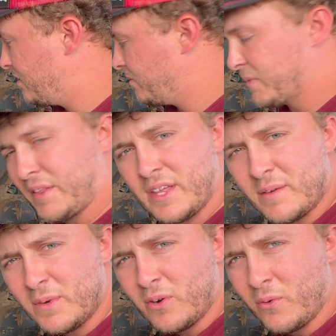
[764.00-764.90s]
But I think
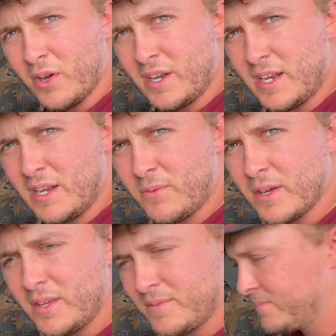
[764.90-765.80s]
I'm going to run it
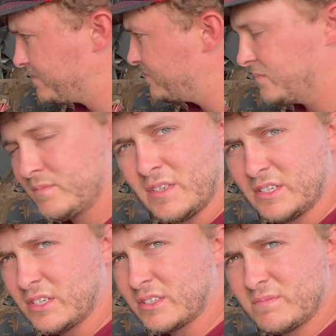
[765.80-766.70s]
anyway and
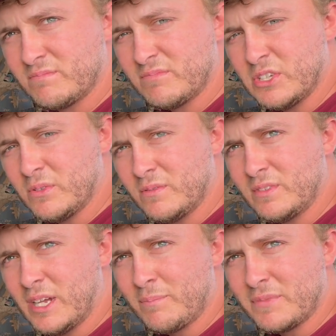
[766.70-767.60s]
just
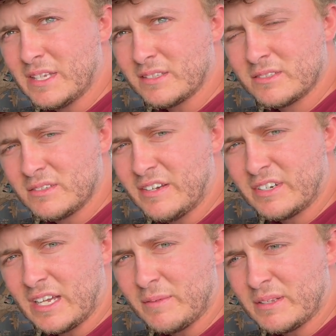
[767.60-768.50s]
dump this every
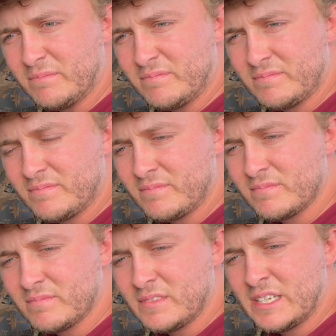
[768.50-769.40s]
time it
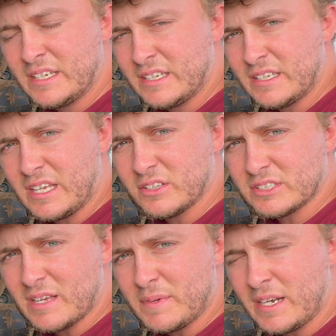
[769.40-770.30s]
yells
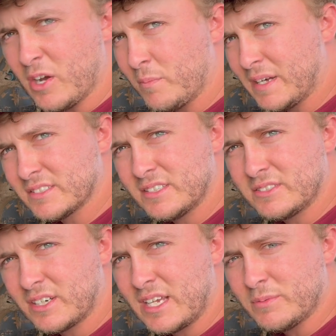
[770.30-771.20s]
at me and hope my
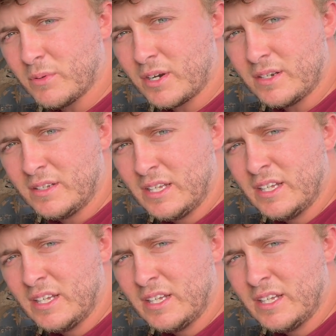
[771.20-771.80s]
sensor keeps working.